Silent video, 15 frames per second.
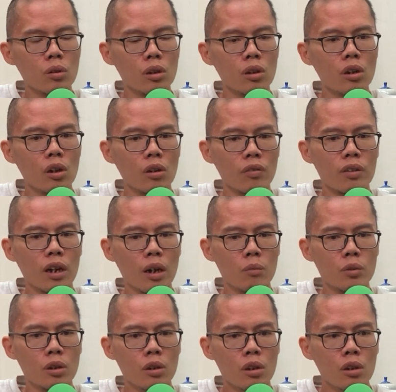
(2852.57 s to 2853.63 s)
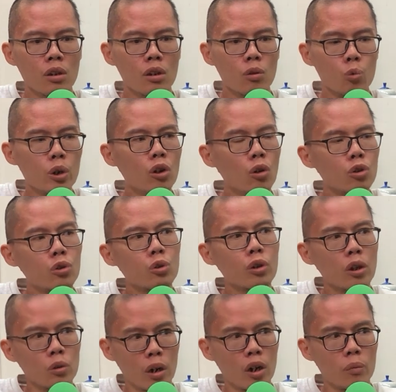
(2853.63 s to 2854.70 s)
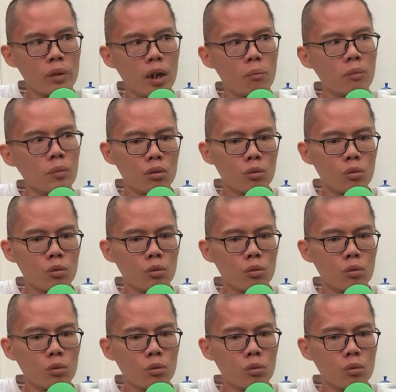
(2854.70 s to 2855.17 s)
a lot of times we also try to help them.